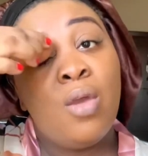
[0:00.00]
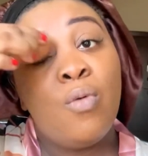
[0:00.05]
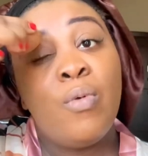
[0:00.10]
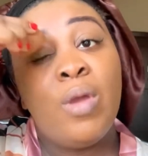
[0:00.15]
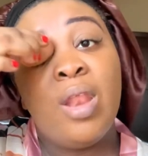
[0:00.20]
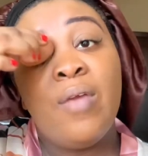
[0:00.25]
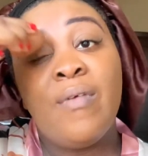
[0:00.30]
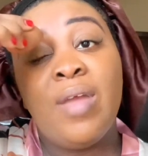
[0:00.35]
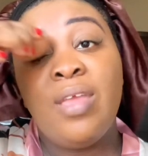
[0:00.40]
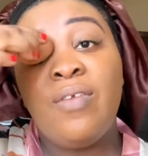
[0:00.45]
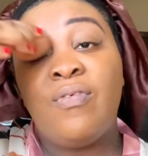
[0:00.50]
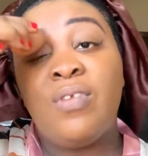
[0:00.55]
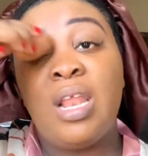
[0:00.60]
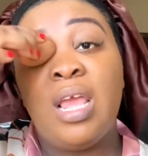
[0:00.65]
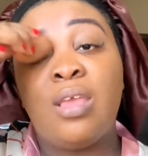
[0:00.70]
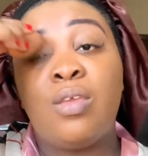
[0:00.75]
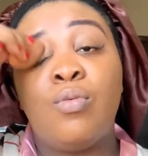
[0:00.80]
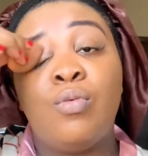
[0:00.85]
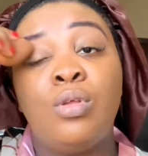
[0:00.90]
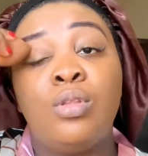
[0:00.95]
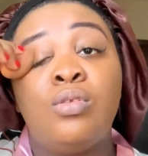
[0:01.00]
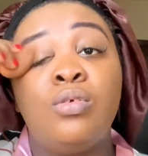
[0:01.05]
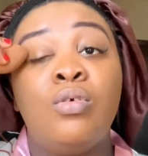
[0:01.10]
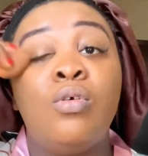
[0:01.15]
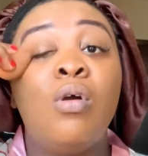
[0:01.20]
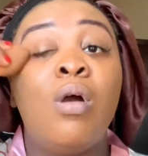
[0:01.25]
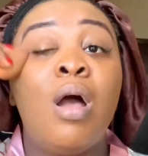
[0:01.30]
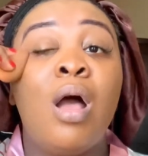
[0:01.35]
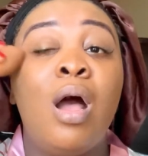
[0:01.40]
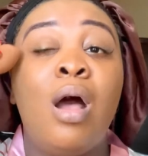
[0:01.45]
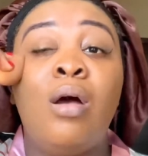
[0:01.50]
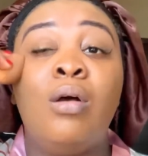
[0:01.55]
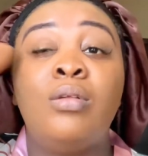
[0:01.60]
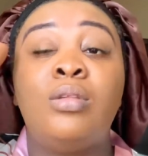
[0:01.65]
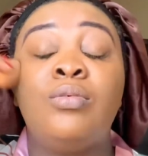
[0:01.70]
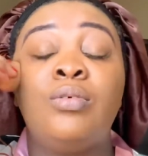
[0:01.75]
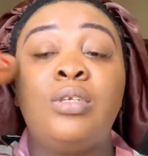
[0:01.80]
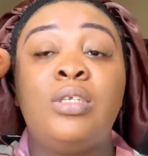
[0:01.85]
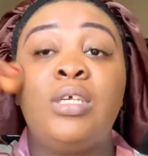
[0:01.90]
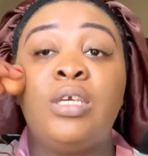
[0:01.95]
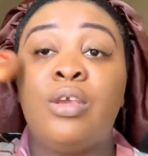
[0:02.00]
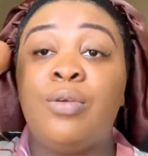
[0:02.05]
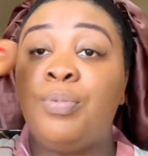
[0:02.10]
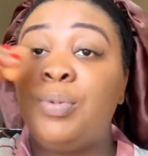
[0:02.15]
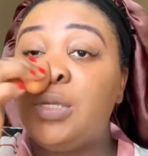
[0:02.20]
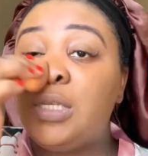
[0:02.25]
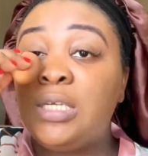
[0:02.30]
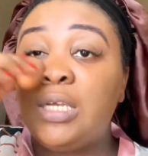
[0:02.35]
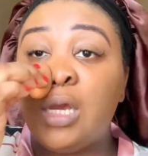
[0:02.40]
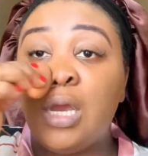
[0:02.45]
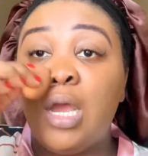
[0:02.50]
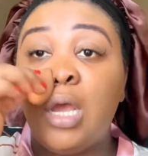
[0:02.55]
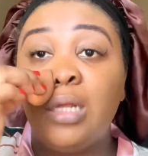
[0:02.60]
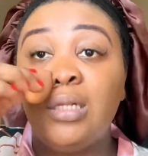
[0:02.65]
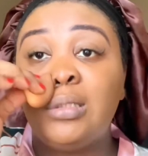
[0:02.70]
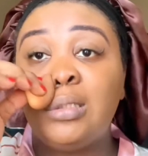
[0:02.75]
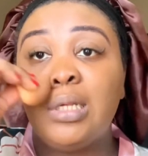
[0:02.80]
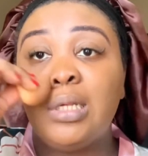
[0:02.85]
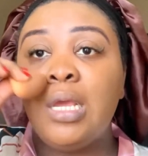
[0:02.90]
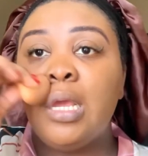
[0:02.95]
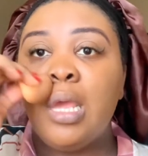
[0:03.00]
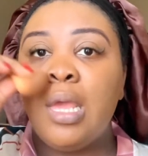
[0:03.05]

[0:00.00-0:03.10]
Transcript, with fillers: whenever you feel like you want to go out you want to take your pictures